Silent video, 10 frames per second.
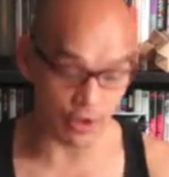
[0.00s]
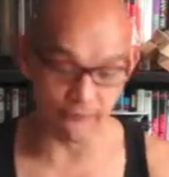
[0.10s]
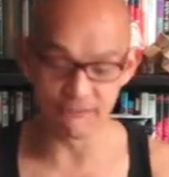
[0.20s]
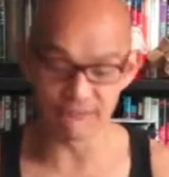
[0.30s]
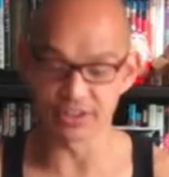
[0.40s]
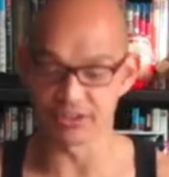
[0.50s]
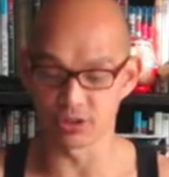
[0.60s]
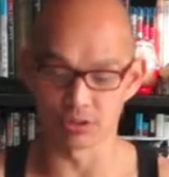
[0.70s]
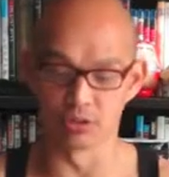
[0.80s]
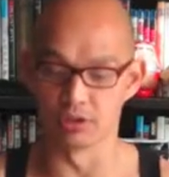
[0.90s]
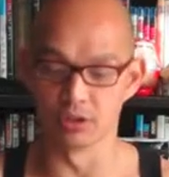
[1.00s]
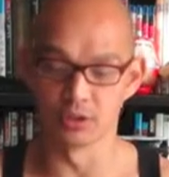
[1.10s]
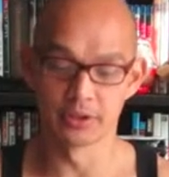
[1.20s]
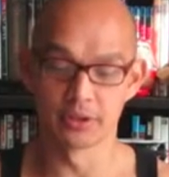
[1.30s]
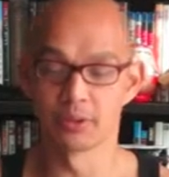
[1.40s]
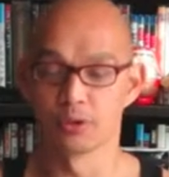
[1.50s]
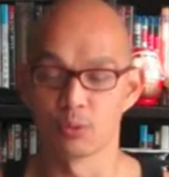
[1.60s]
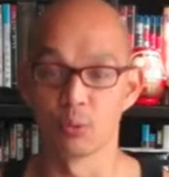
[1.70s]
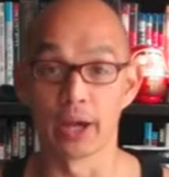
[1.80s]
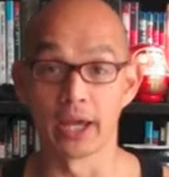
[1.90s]
no physical
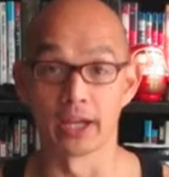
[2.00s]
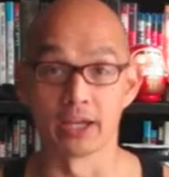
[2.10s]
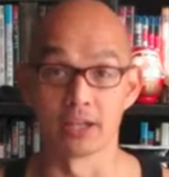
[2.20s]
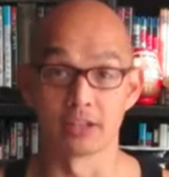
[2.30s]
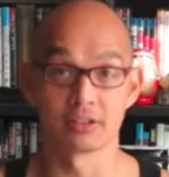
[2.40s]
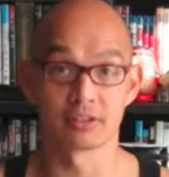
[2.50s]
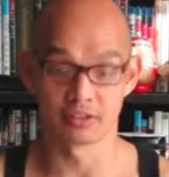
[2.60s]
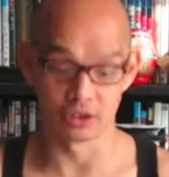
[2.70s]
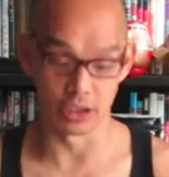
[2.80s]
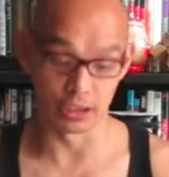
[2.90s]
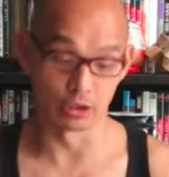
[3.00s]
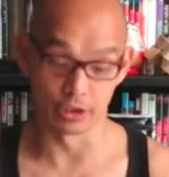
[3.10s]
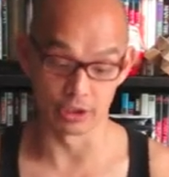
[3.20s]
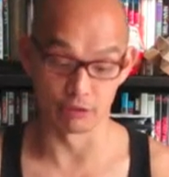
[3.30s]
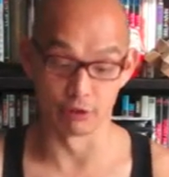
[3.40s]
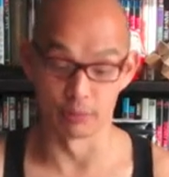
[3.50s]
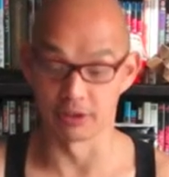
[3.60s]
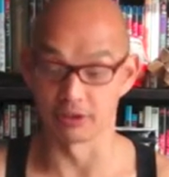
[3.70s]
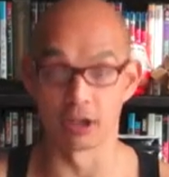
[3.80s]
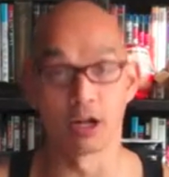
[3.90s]
way to like look at the rope
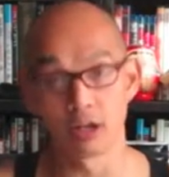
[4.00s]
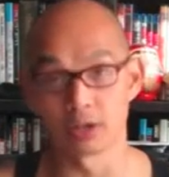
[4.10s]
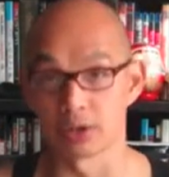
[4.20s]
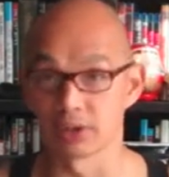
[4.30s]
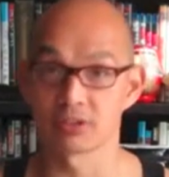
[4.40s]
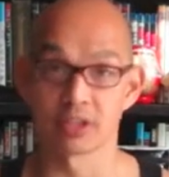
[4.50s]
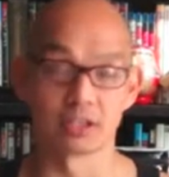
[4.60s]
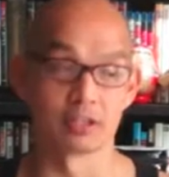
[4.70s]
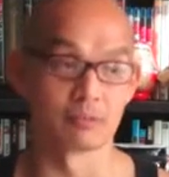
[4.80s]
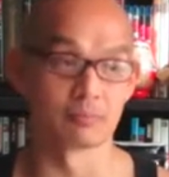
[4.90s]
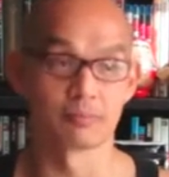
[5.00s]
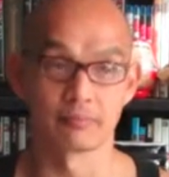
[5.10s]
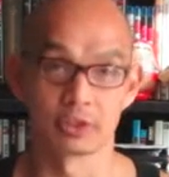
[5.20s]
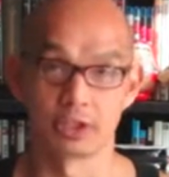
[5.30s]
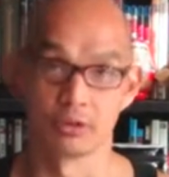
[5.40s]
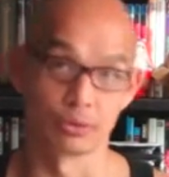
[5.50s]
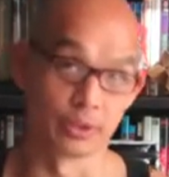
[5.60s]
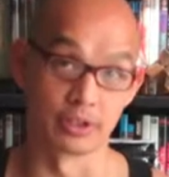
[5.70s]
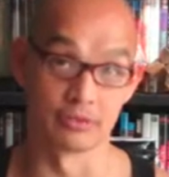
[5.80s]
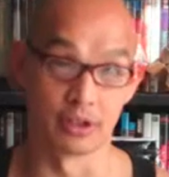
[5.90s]
and say, oh, it's taken, you know,
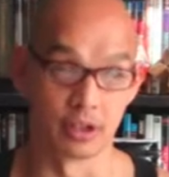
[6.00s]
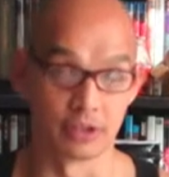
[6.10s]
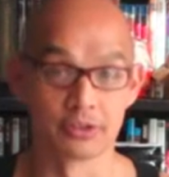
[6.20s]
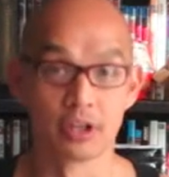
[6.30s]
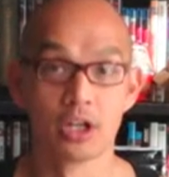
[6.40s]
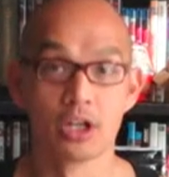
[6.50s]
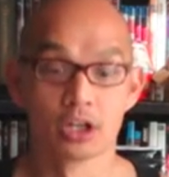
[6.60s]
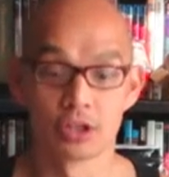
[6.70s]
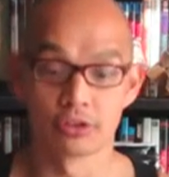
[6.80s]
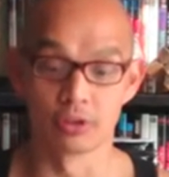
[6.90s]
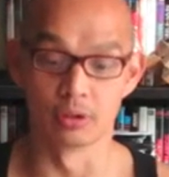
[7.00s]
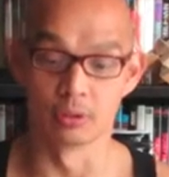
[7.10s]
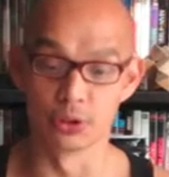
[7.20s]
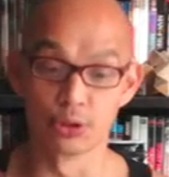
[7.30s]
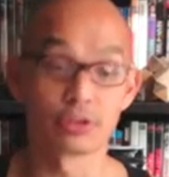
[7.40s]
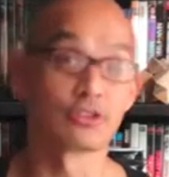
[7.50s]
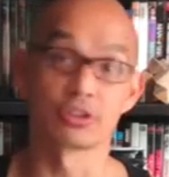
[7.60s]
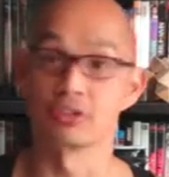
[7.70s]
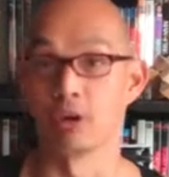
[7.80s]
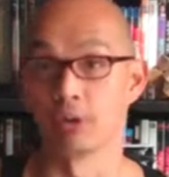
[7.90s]
20 falls. So you should
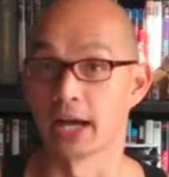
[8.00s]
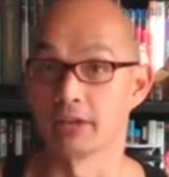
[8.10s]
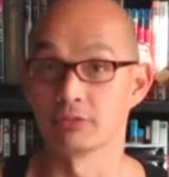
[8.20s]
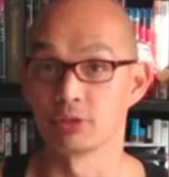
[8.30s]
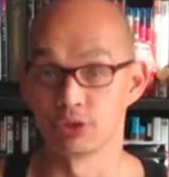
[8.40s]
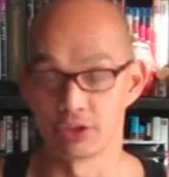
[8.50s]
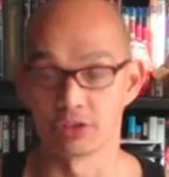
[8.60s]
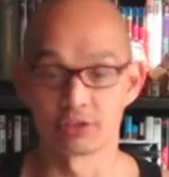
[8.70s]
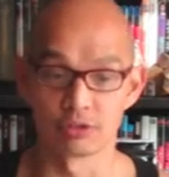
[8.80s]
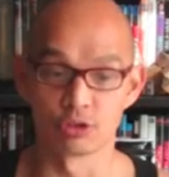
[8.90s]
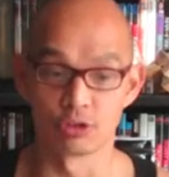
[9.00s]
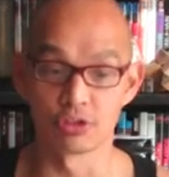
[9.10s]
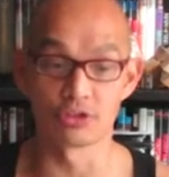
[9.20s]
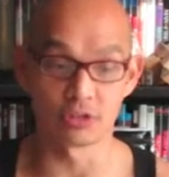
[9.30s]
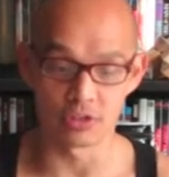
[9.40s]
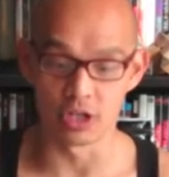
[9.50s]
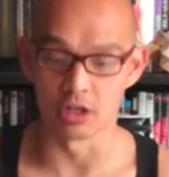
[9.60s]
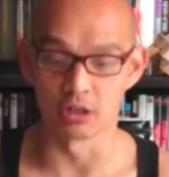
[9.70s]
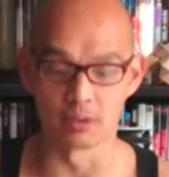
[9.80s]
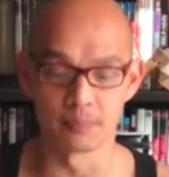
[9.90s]
just know that. You should just
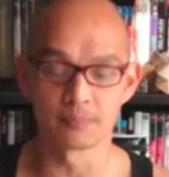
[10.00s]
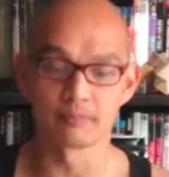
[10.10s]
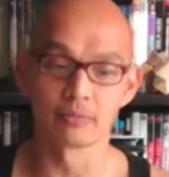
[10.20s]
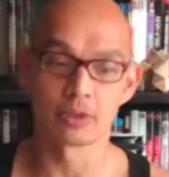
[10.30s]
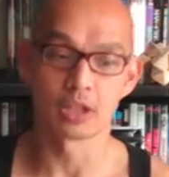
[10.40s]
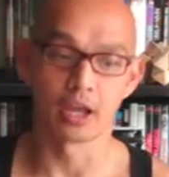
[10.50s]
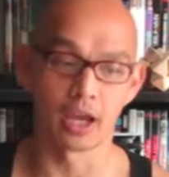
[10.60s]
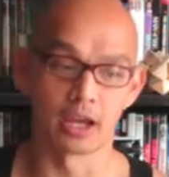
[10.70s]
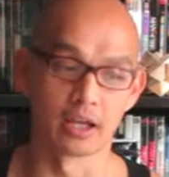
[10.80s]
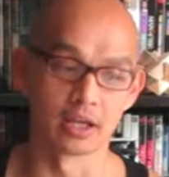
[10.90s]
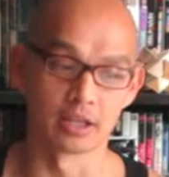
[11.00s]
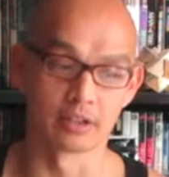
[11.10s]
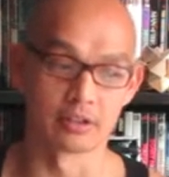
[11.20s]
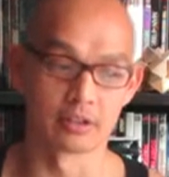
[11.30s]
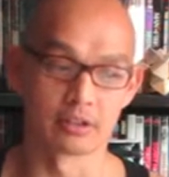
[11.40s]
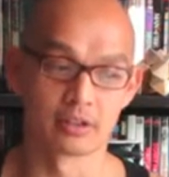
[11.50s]
know. And